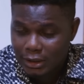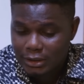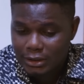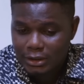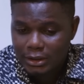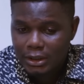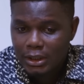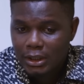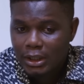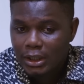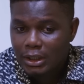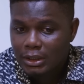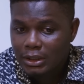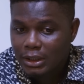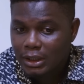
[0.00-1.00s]
that
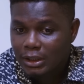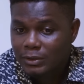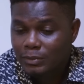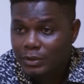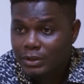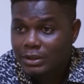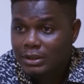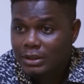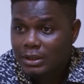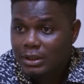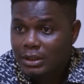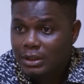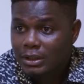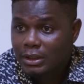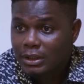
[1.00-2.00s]
there has
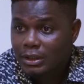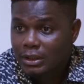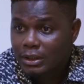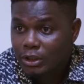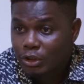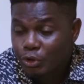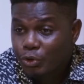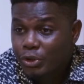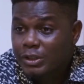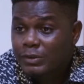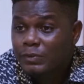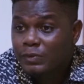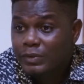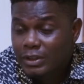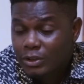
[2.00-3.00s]
been a
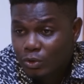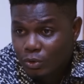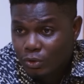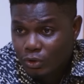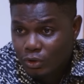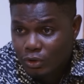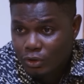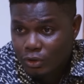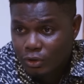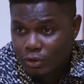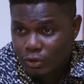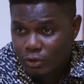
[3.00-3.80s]
growing fetus